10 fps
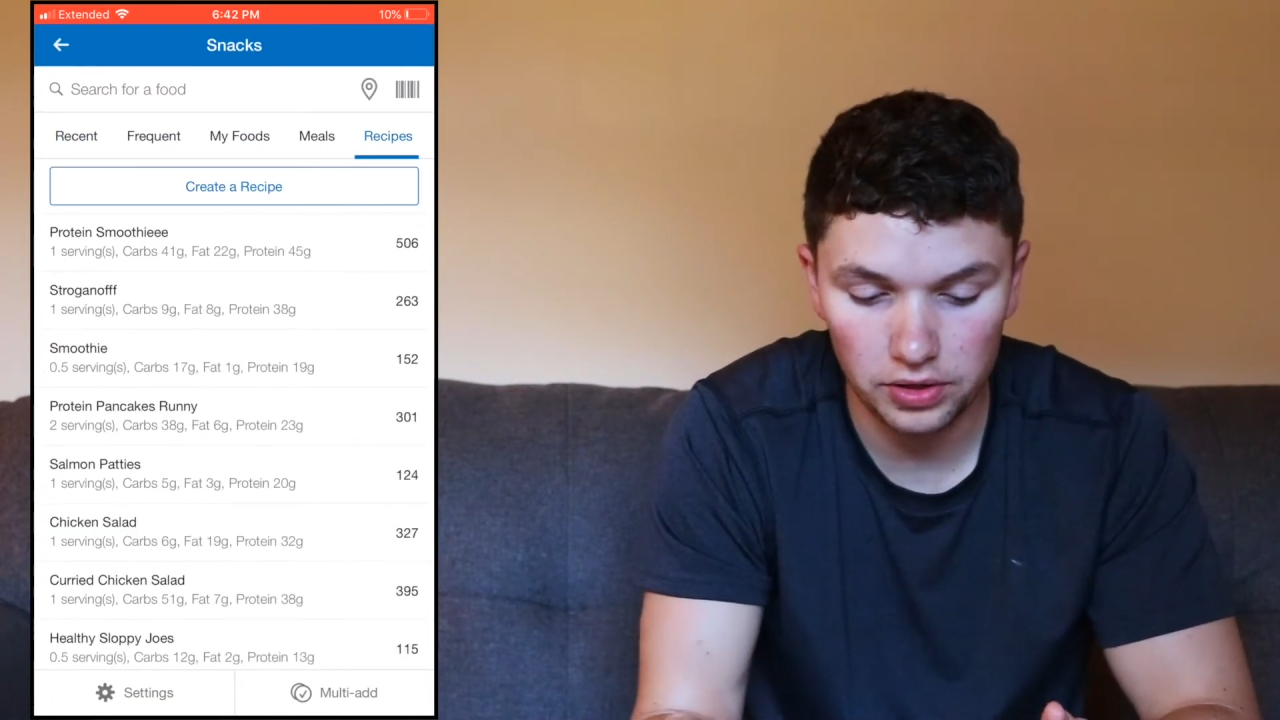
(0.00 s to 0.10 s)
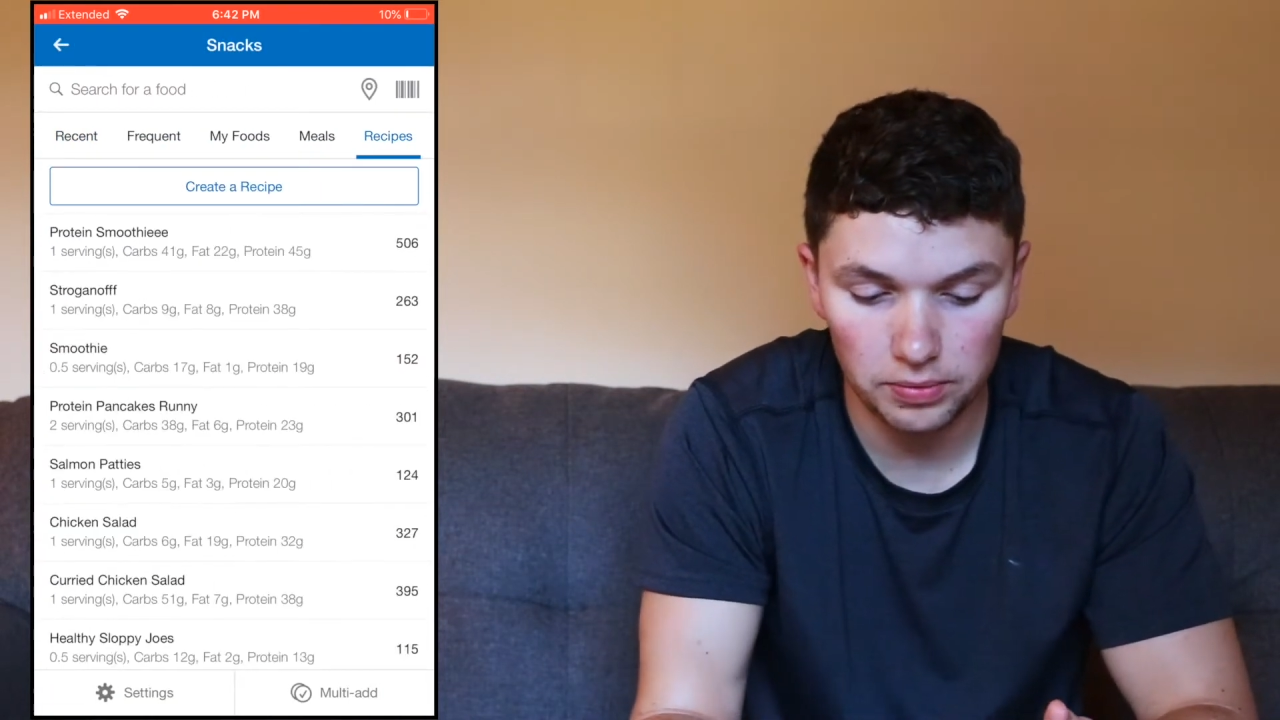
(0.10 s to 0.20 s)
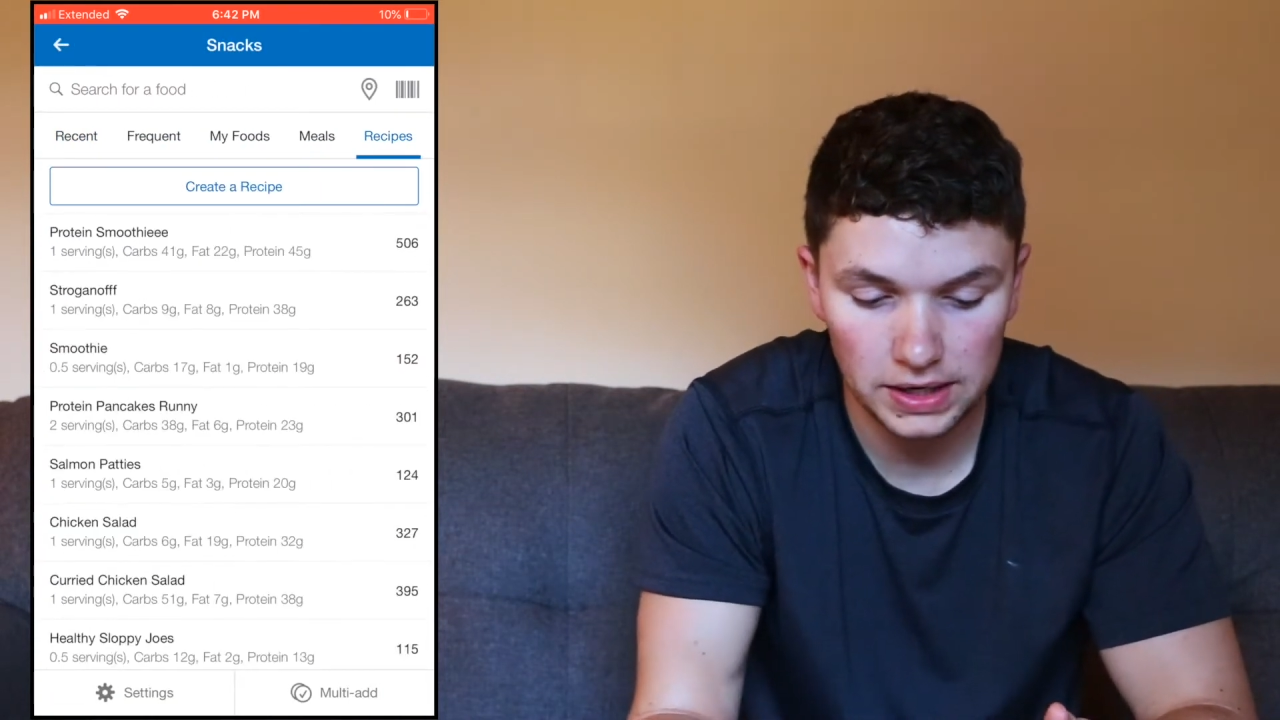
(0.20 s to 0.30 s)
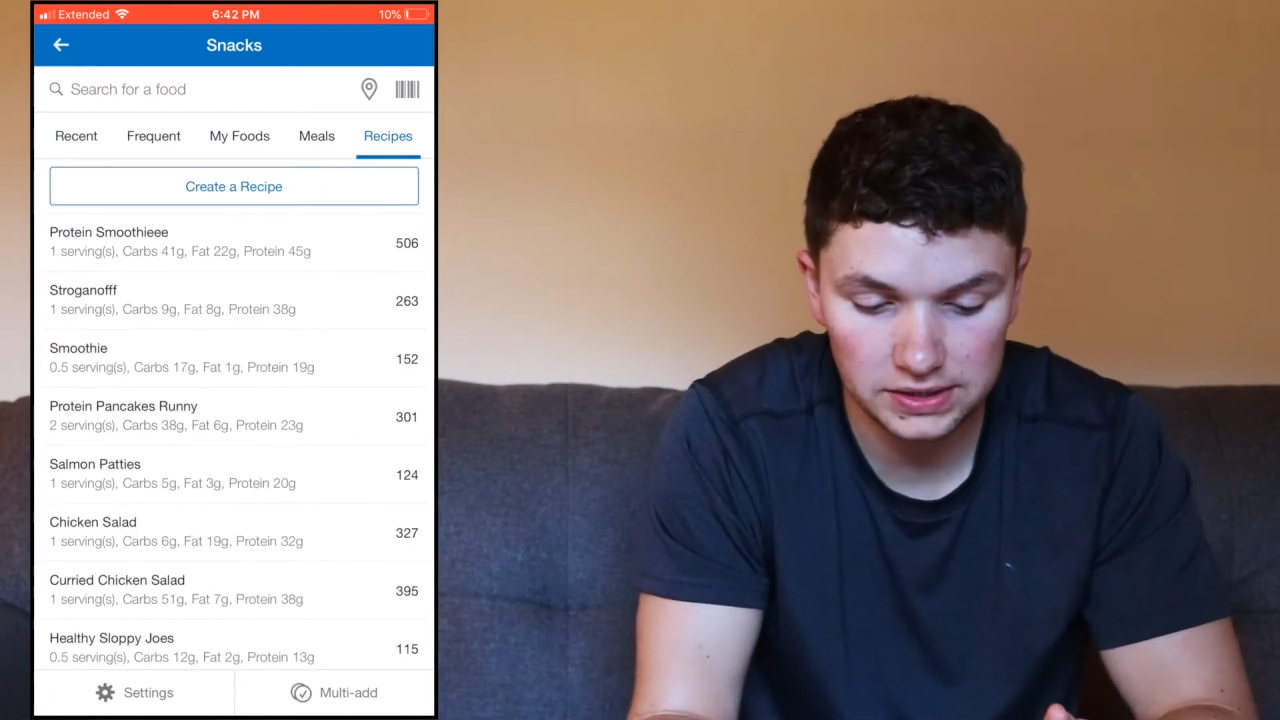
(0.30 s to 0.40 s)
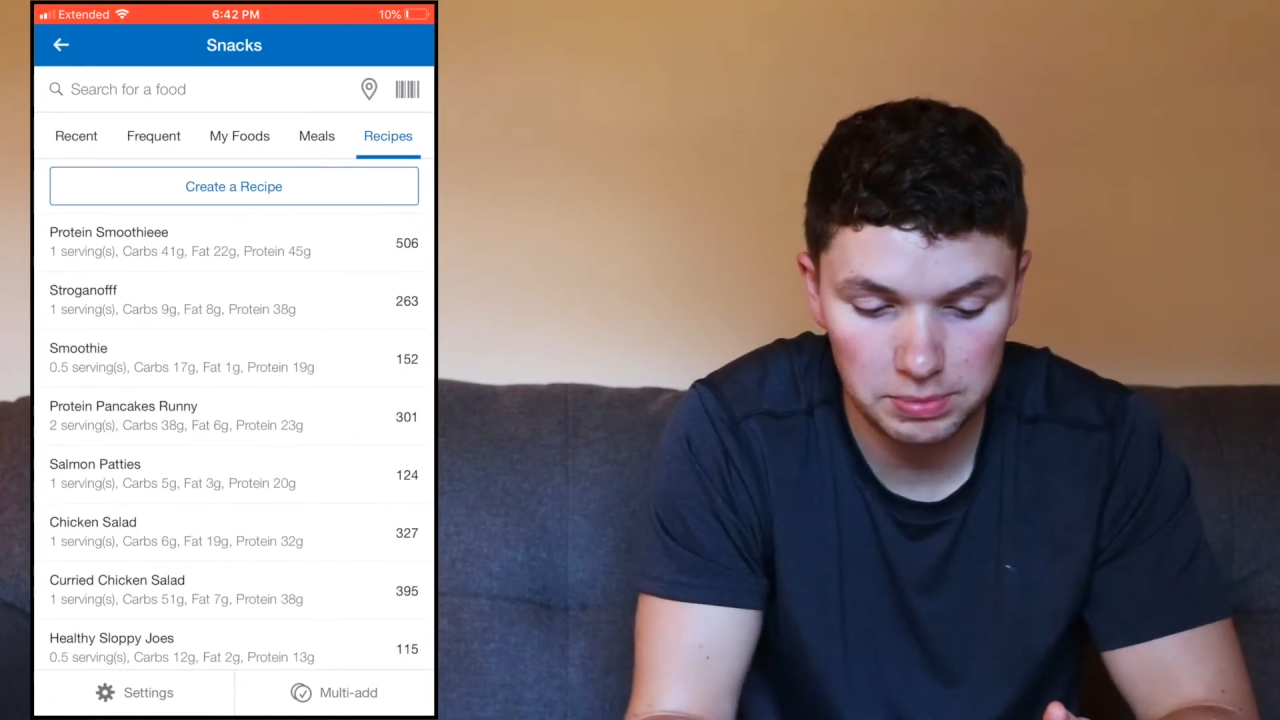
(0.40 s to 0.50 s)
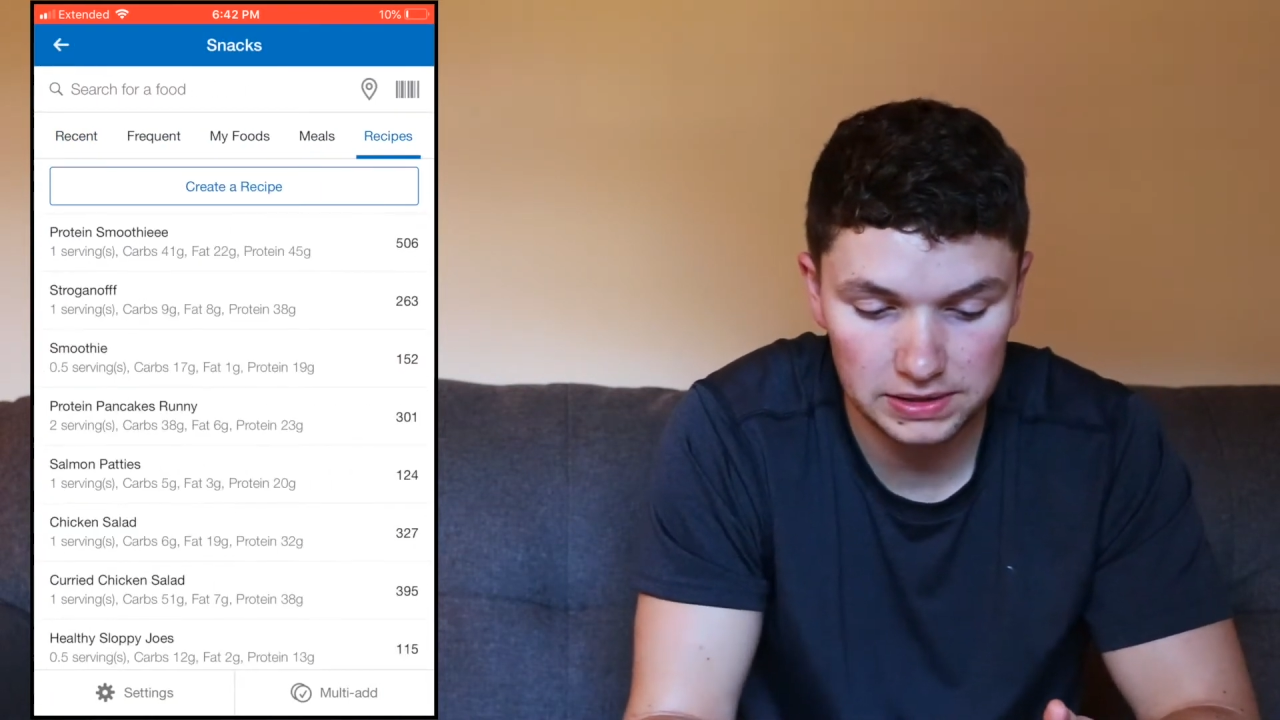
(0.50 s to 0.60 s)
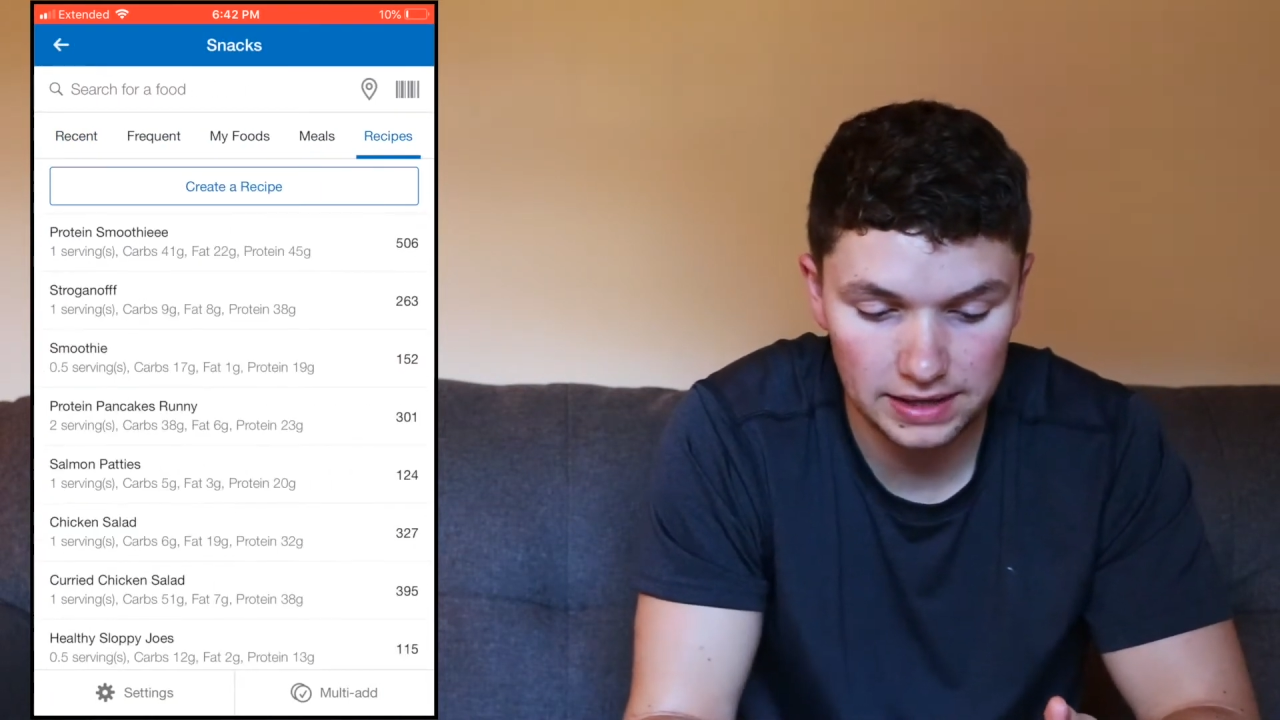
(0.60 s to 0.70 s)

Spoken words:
to the recipes